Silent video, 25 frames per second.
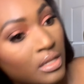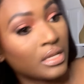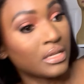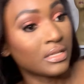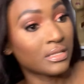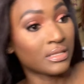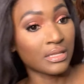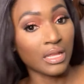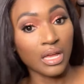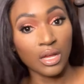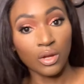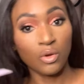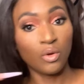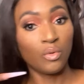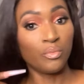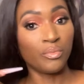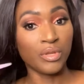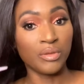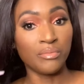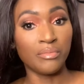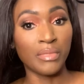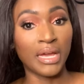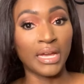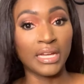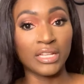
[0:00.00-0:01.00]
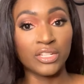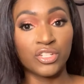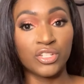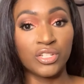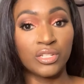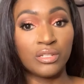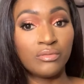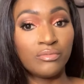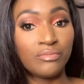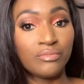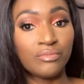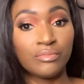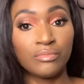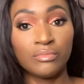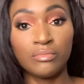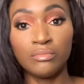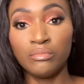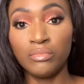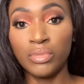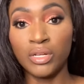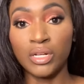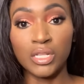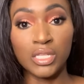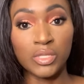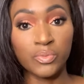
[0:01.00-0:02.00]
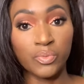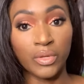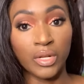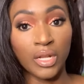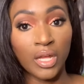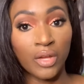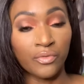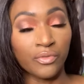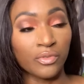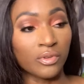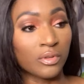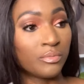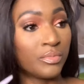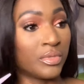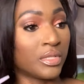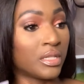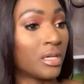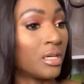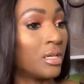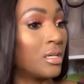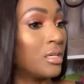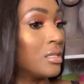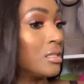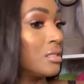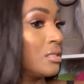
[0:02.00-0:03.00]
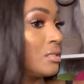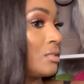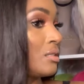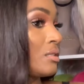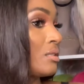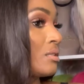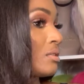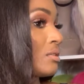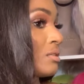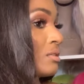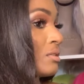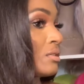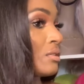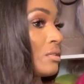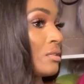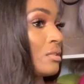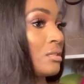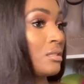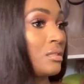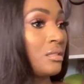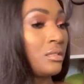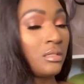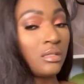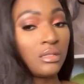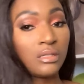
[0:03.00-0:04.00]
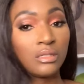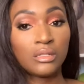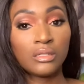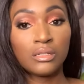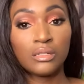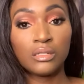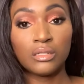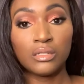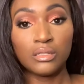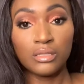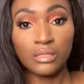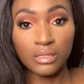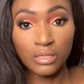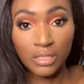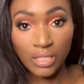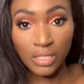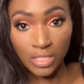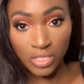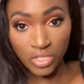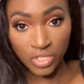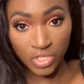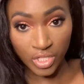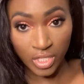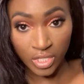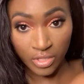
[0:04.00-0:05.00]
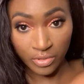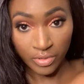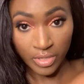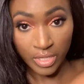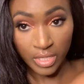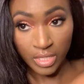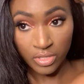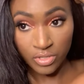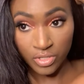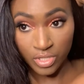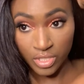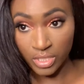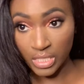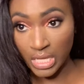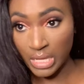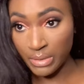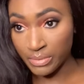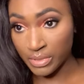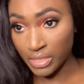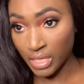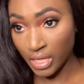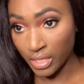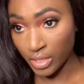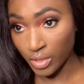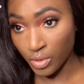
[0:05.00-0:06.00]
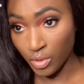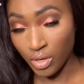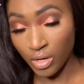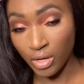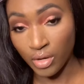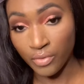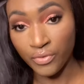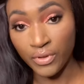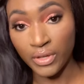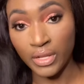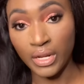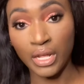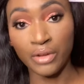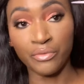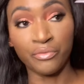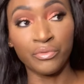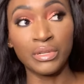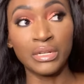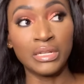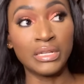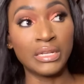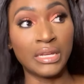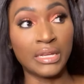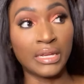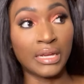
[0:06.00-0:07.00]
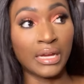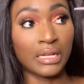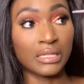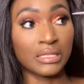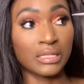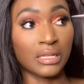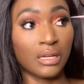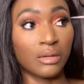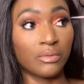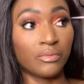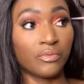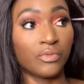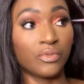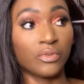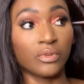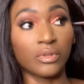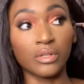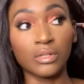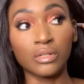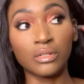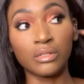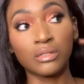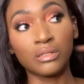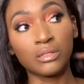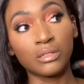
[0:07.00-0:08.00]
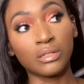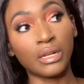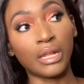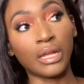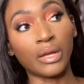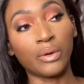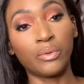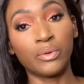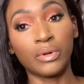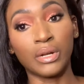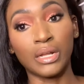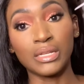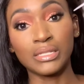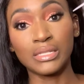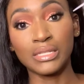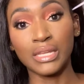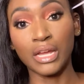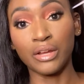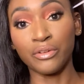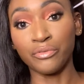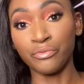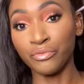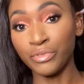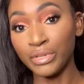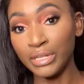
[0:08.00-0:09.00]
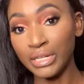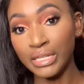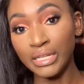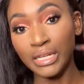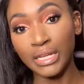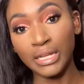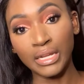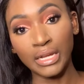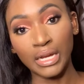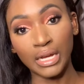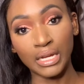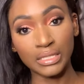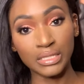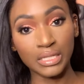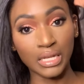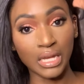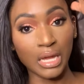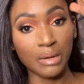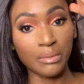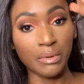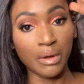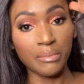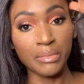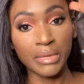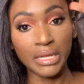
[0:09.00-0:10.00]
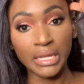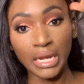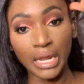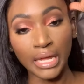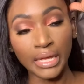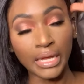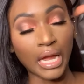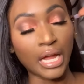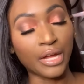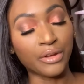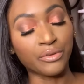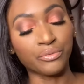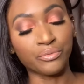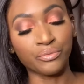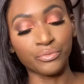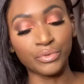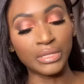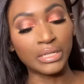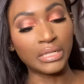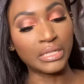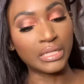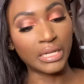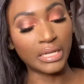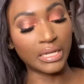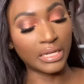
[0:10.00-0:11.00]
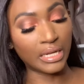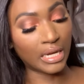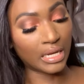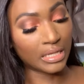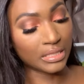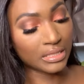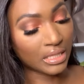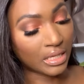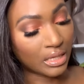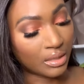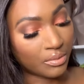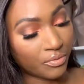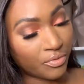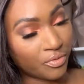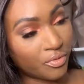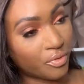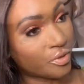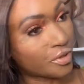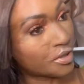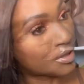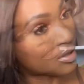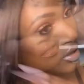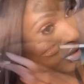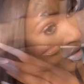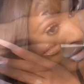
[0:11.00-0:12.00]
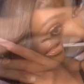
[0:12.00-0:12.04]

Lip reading: It's not gonna be matching, but it's whatever because this generator just keeps cutting off and I really ain't got time for it. Like when I say I really ain't got time, I mean like I really ain't got time for it.